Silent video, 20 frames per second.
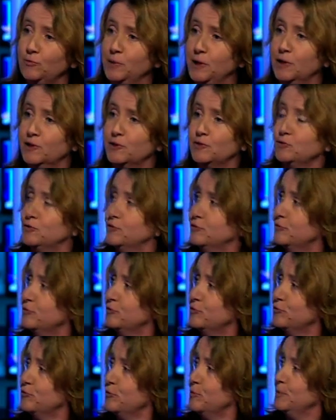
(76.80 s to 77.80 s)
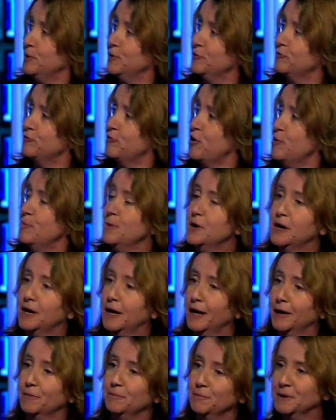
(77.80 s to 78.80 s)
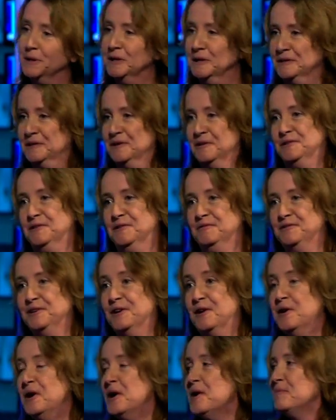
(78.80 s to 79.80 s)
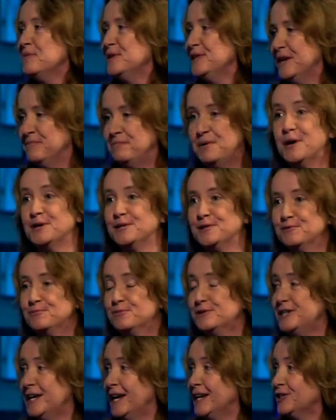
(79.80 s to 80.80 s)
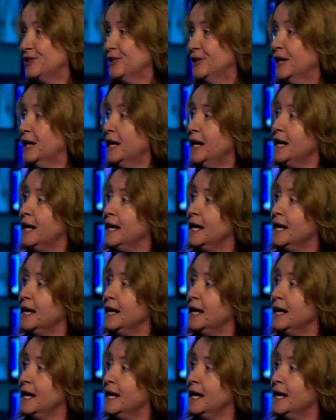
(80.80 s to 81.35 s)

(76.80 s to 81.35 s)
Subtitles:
would have been a sort of bit of Roman sort of, personal protection.